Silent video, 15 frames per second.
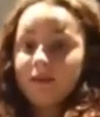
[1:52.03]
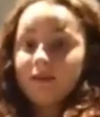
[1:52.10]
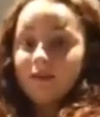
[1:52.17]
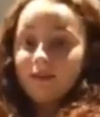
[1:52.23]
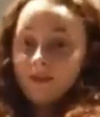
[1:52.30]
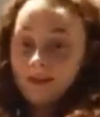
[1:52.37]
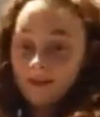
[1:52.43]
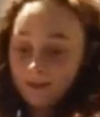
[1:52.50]

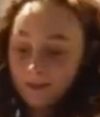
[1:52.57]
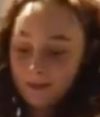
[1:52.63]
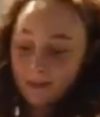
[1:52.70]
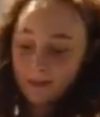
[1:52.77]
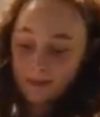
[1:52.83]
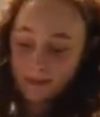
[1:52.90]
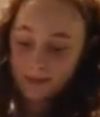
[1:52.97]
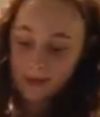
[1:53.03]

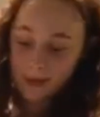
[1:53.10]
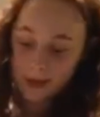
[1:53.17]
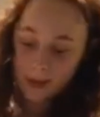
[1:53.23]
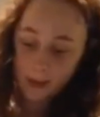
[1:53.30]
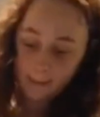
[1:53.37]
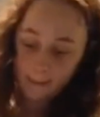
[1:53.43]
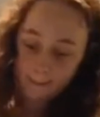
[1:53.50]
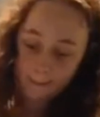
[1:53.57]

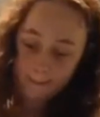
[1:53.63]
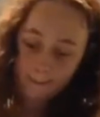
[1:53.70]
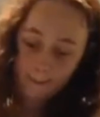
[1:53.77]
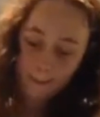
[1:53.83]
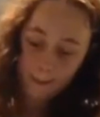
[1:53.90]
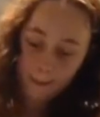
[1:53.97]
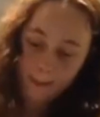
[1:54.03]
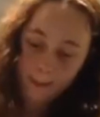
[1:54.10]

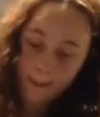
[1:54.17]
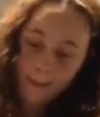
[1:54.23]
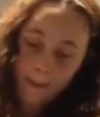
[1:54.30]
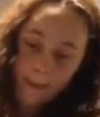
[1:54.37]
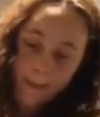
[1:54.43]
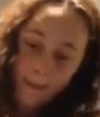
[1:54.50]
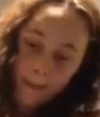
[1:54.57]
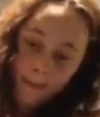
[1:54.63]

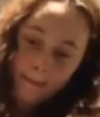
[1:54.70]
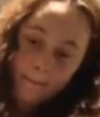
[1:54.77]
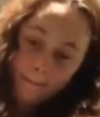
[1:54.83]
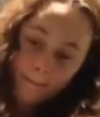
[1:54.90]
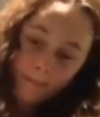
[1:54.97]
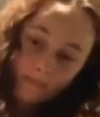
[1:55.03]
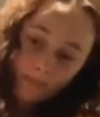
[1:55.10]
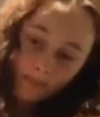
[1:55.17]
Nothing is said.